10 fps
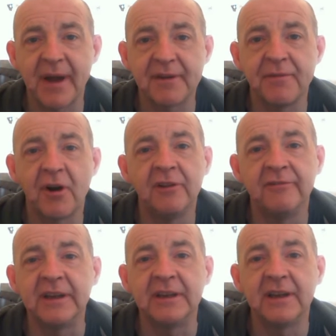
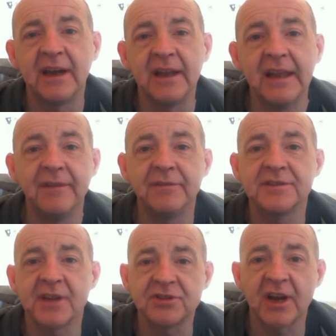backfiring, and even
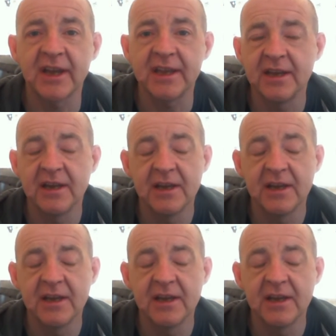such a